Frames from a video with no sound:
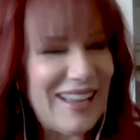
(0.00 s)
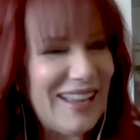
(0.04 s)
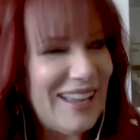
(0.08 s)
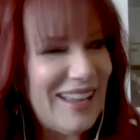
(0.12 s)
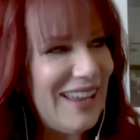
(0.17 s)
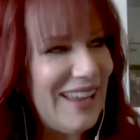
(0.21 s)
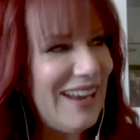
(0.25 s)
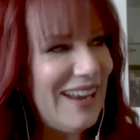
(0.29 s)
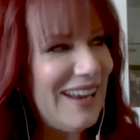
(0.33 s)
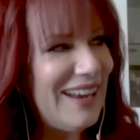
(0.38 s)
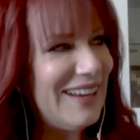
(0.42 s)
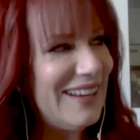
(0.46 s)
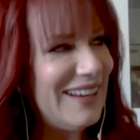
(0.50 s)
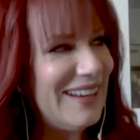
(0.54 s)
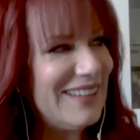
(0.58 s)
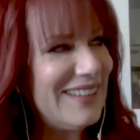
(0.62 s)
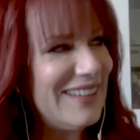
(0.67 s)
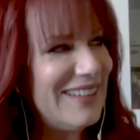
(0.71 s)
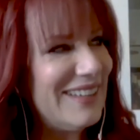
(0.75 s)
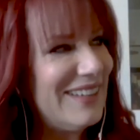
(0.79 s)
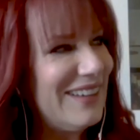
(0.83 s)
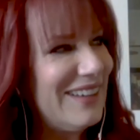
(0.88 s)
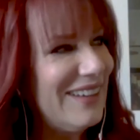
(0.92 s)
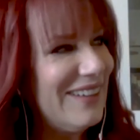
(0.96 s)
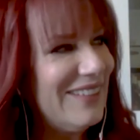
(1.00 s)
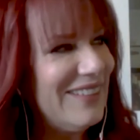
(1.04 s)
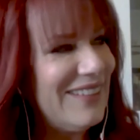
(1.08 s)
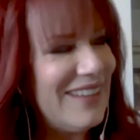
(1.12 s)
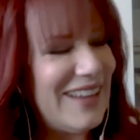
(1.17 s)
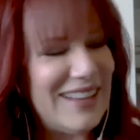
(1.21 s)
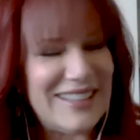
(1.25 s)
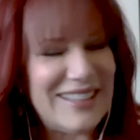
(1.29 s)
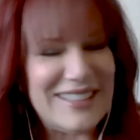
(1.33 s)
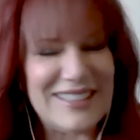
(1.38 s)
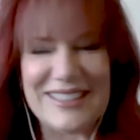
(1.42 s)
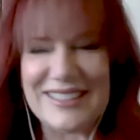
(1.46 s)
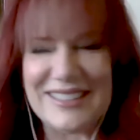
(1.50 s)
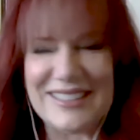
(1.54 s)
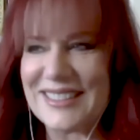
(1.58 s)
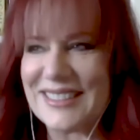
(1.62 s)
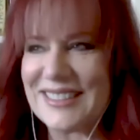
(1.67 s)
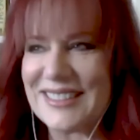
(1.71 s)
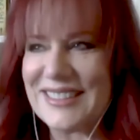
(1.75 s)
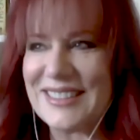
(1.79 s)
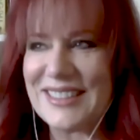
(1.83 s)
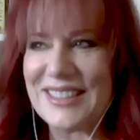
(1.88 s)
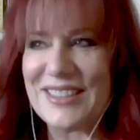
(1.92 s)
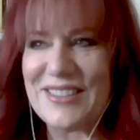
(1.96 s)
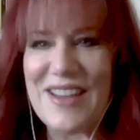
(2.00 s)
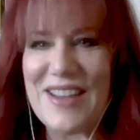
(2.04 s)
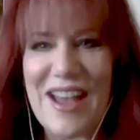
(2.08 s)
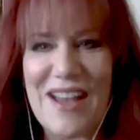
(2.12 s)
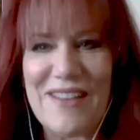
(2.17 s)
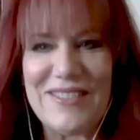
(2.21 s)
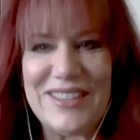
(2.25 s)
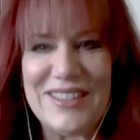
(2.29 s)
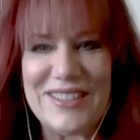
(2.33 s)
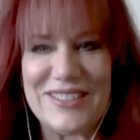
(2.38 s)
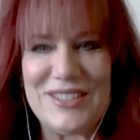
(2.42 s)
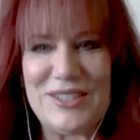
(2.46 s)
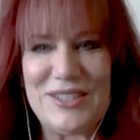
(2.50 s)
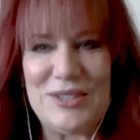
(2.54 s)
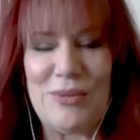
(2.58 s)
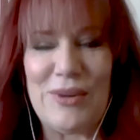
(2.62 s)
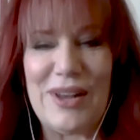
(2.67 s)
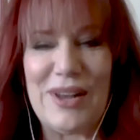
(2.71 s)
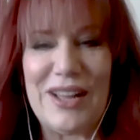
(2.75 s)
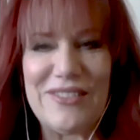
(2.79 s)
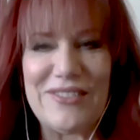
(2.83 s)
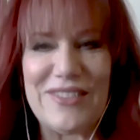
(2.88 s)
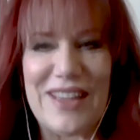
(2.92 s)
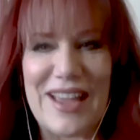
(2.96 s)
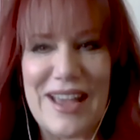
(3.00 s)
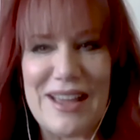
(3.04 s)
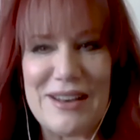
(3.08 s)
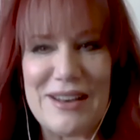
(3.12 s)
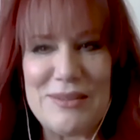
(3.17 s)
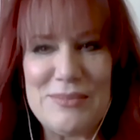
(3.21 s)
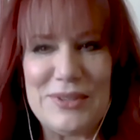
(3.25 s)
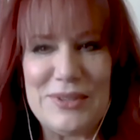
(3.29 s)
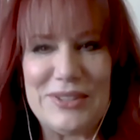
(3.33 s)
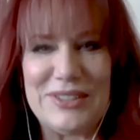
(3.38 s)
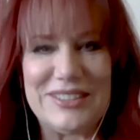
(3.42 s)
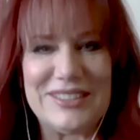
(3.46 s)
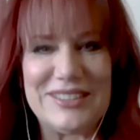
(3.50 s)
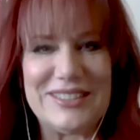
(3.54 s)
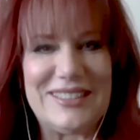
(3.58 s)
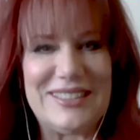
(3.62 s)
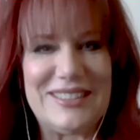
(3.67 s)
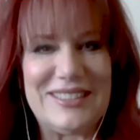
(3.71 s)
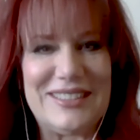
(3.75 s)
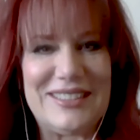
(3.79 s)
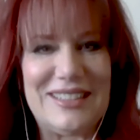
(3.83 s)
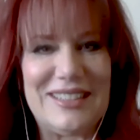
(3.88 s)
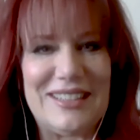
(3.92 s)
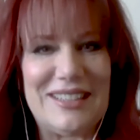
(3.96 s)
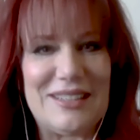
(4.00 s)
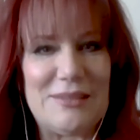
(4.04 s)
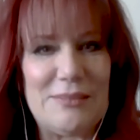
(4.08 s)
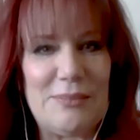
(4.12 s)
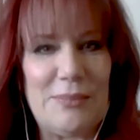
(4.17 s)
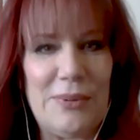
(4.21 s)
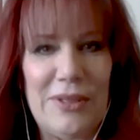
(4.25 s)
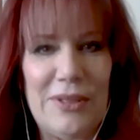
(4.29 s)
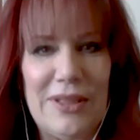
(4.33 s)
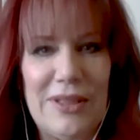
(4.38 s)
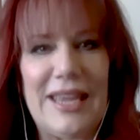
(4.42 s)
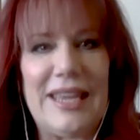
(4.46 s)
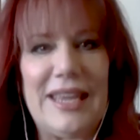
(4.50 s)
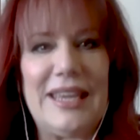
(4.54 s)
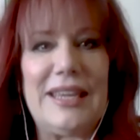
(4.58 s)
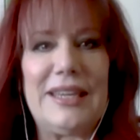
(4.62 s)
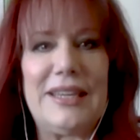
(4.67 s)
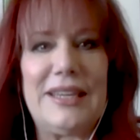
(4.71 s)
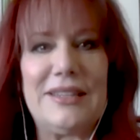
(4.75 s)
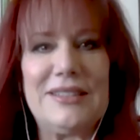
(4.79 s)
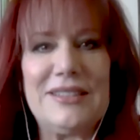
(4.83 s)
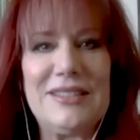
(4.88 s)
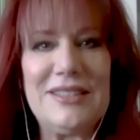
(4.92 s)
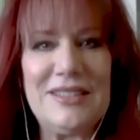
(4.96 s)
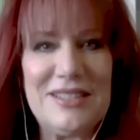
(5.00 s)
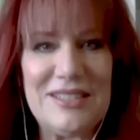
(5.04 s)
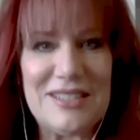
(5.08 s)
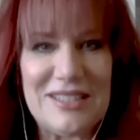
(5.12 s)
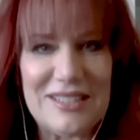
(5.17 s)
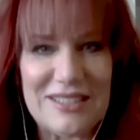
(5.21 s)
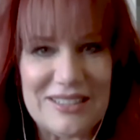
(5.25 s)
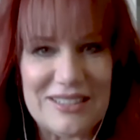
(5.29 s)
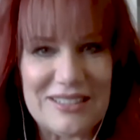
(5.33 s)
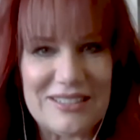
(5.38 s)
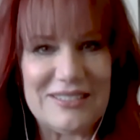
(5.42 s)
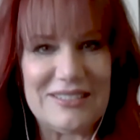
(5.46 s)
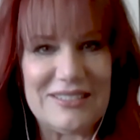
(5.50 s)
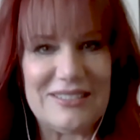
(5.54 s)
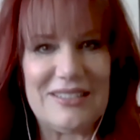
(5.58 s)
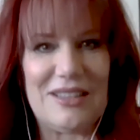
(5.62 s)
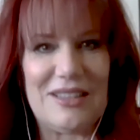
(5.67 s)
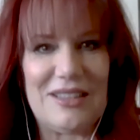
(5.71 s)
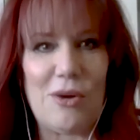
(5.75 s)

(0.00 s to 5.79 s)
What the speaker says: And and you have those 12 animals that play into the